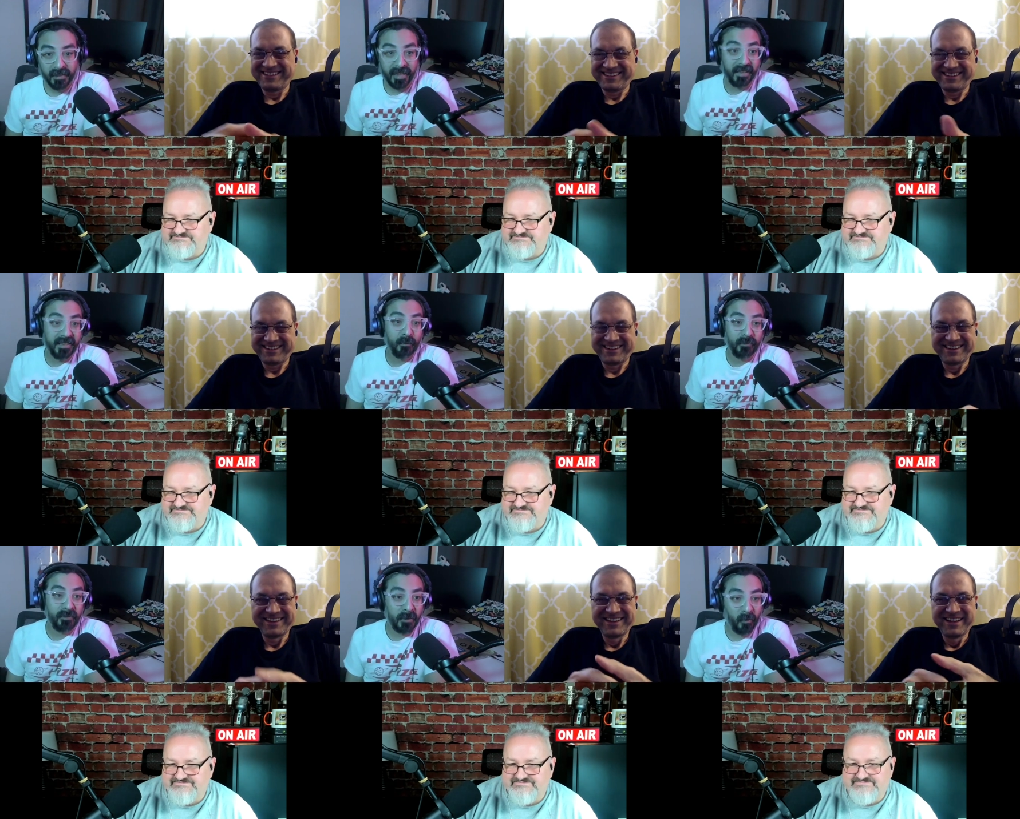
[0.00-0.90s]
Speaker 1: like I need one
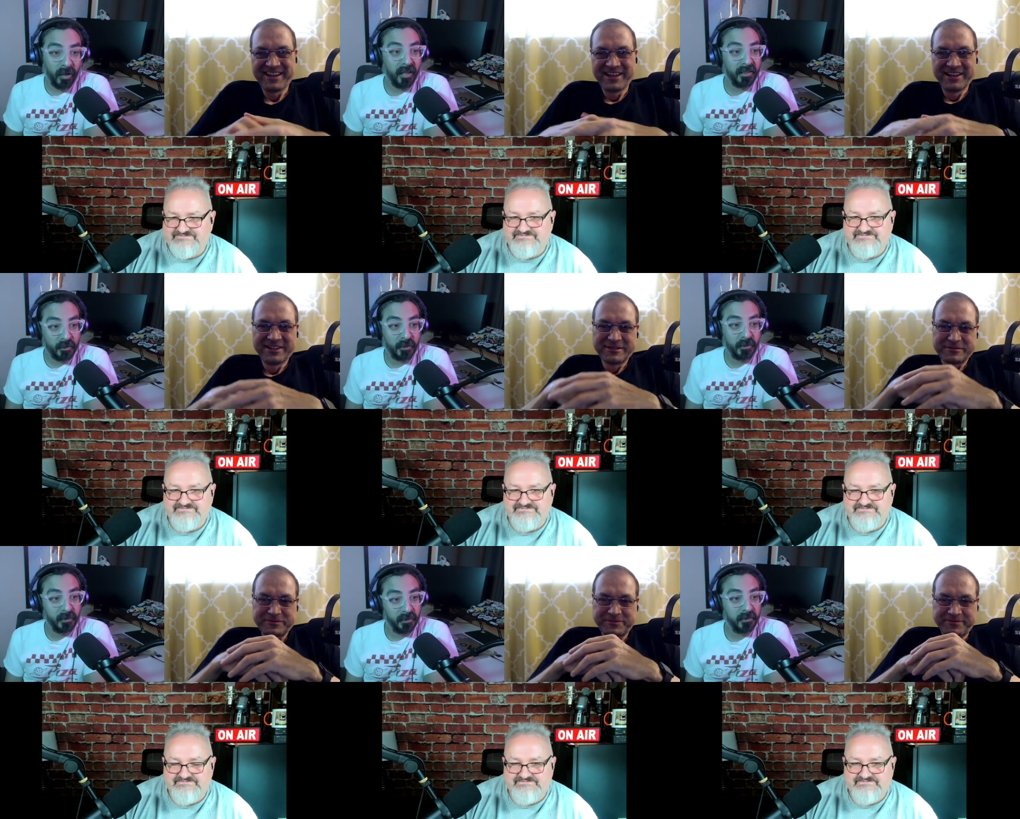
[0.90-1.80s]
for my wallet
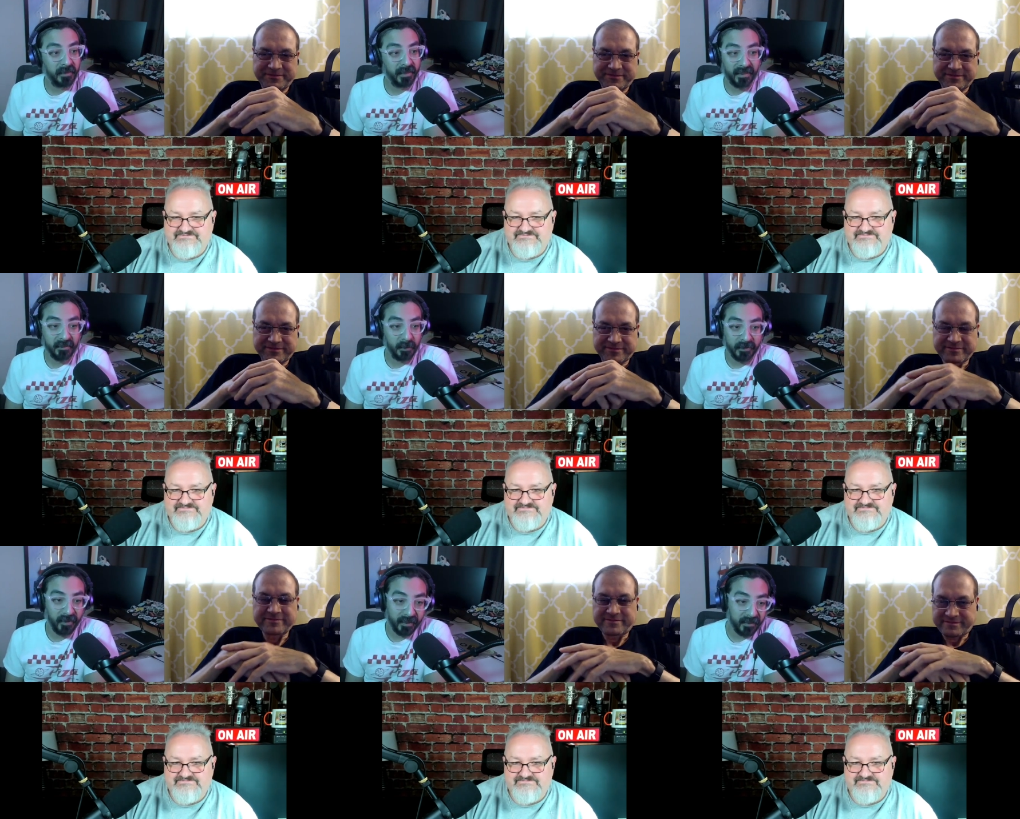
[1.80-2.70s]
too. Like that would be
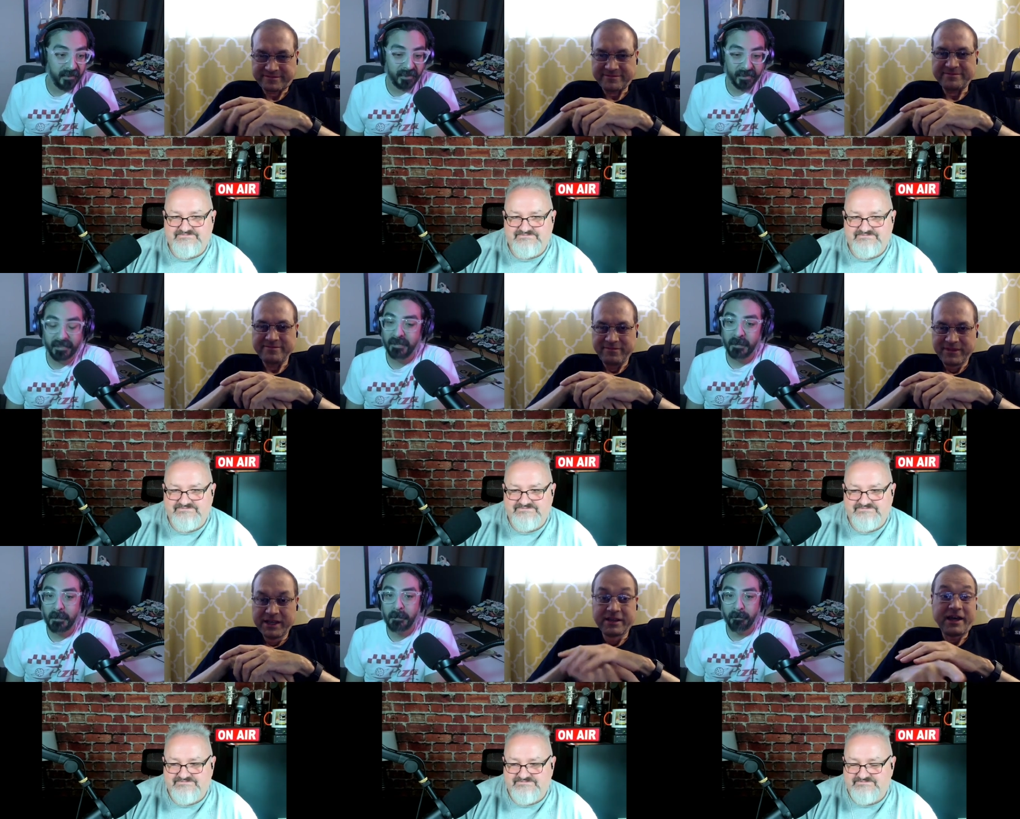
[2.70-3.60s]
great.
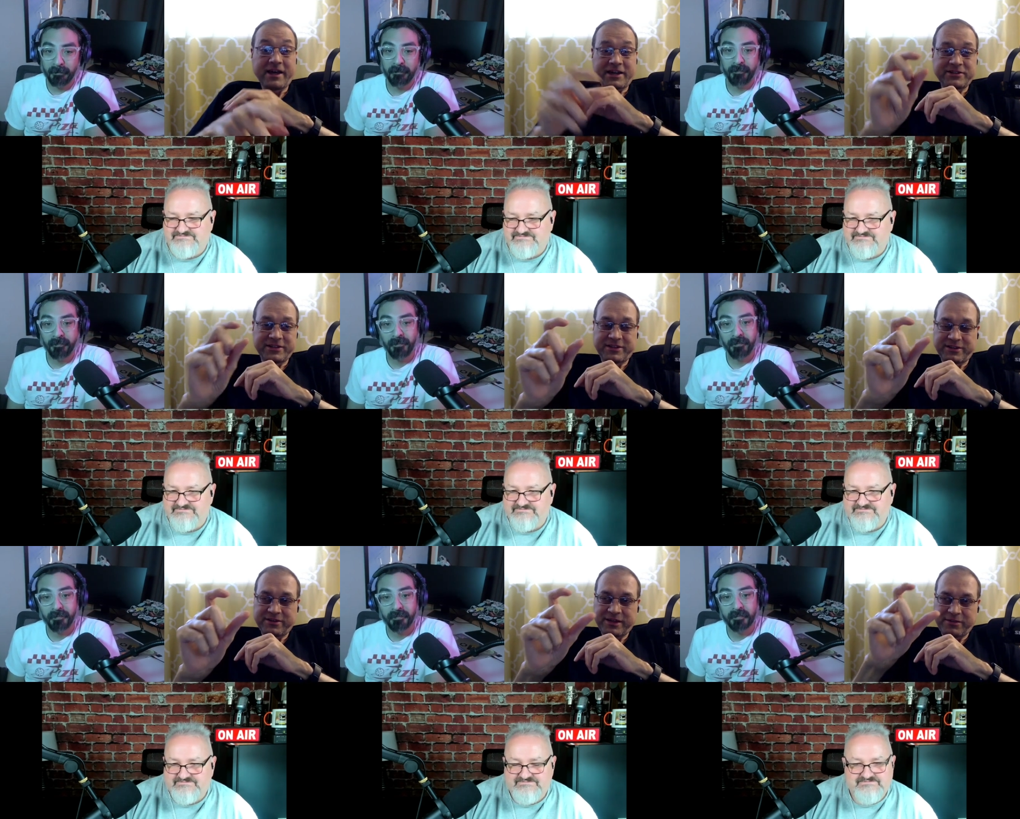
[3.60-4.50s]
Speaker 2: Yeah, actually,
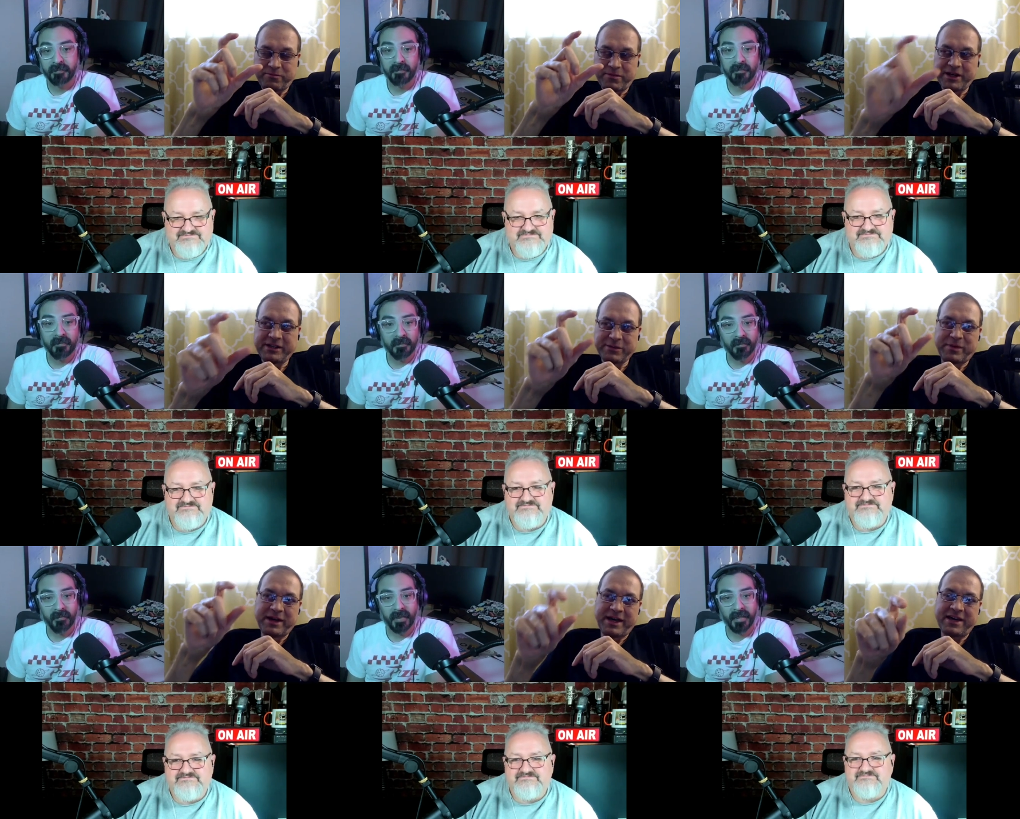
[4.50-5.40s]
the the money clip
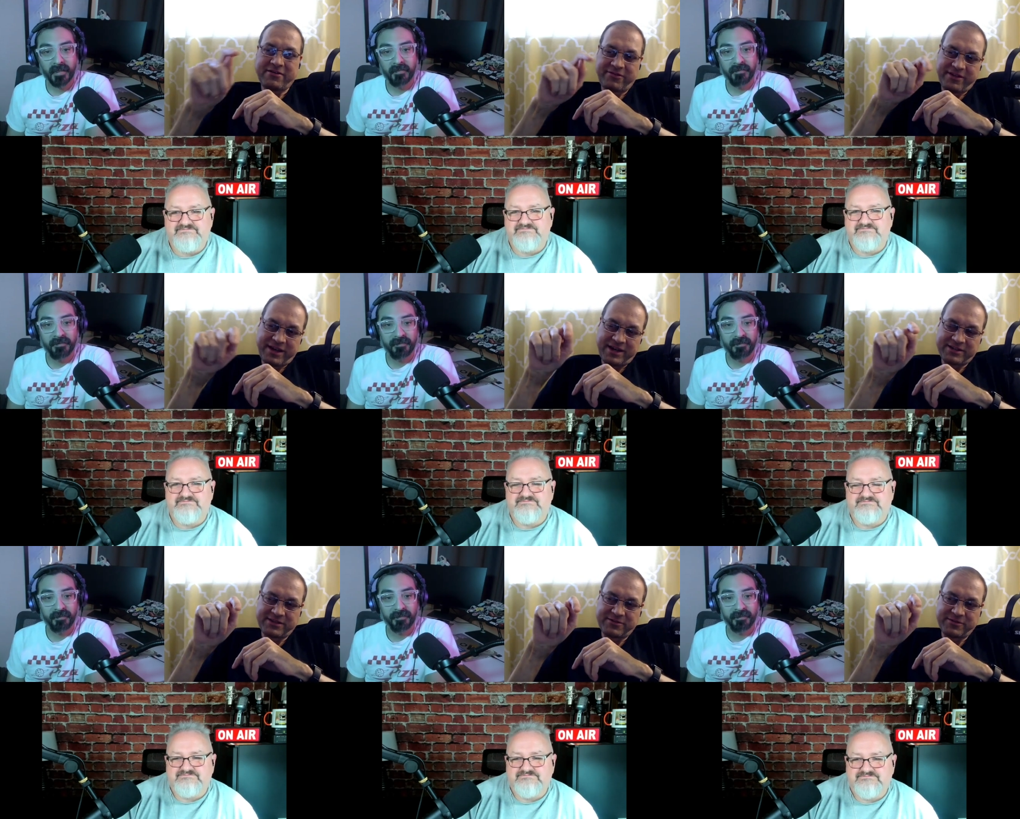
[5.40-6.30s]
I have
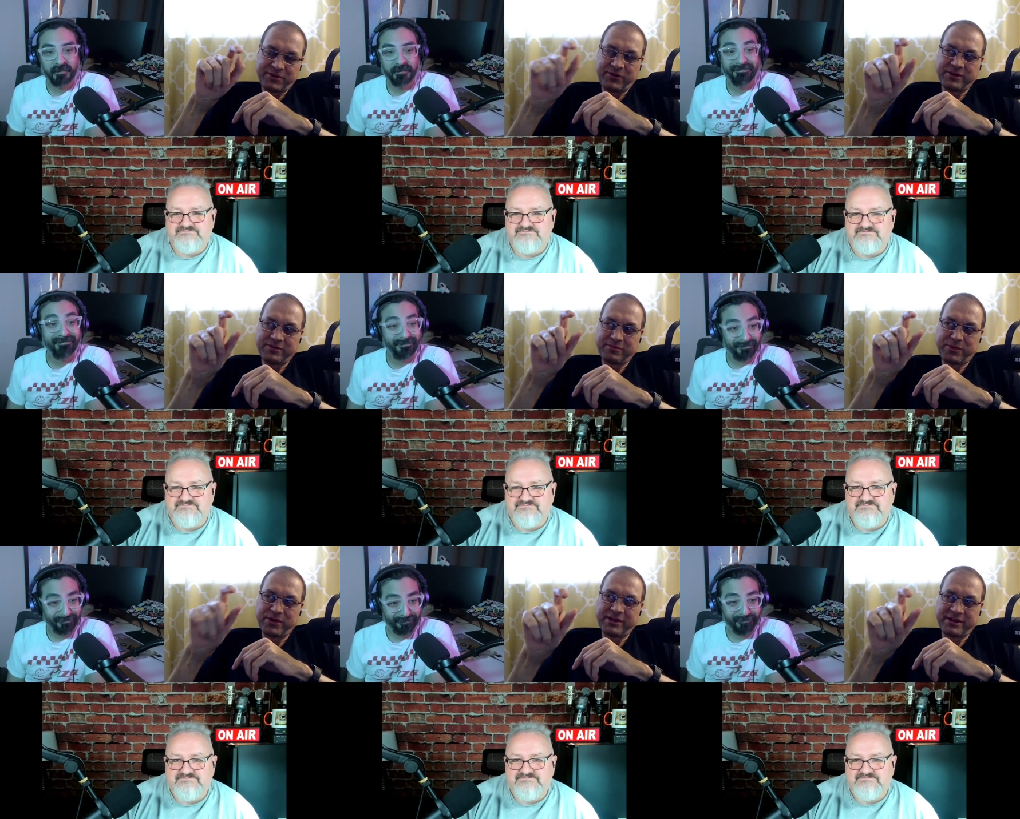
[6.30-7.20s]
has a you can
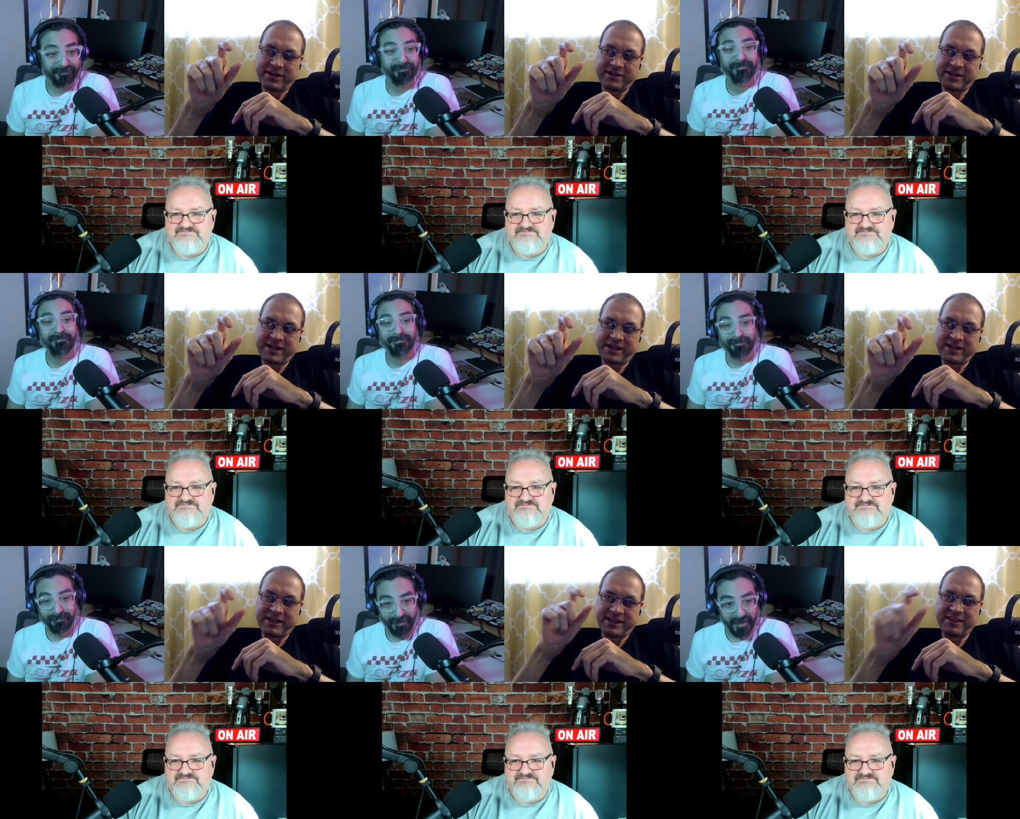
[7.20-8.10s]
put an AirTag
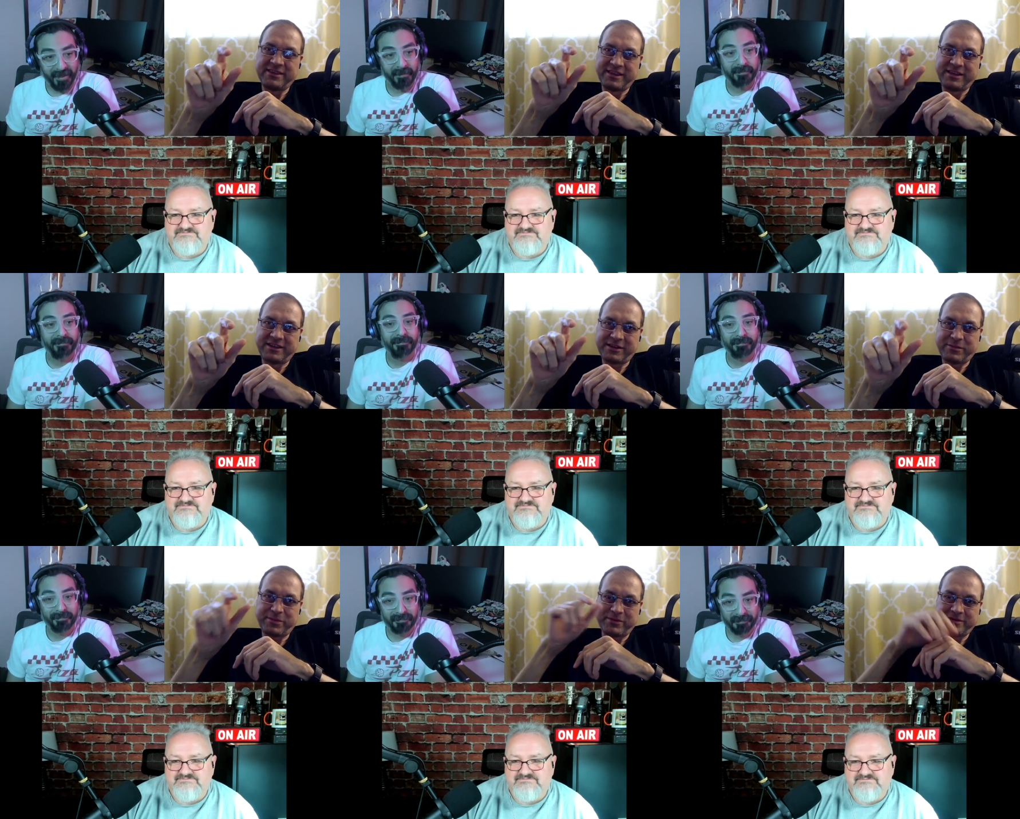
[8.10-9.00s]
in yeah. the clip